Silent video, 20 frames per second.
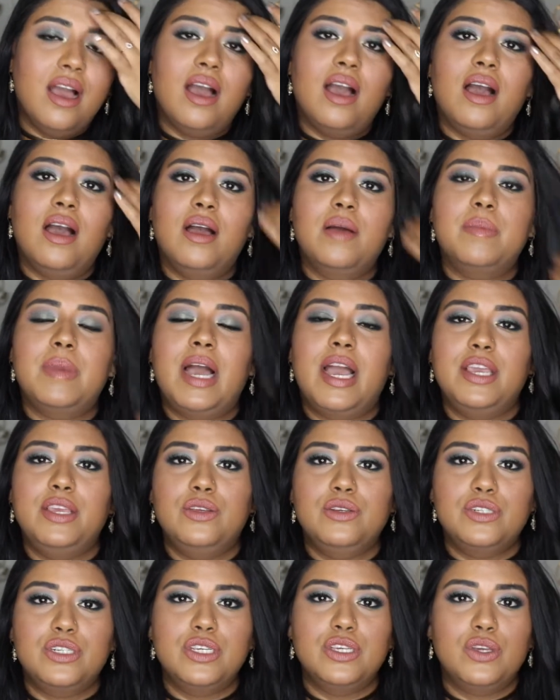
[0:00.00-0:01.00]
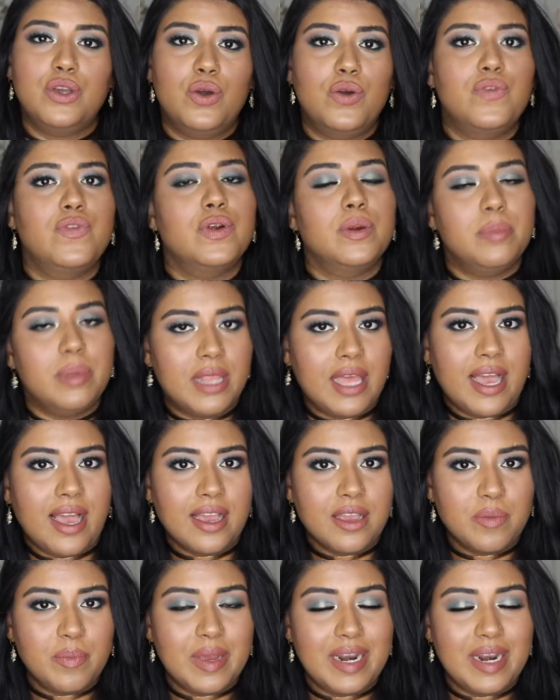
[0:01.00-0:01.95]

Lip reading: I usually go for black,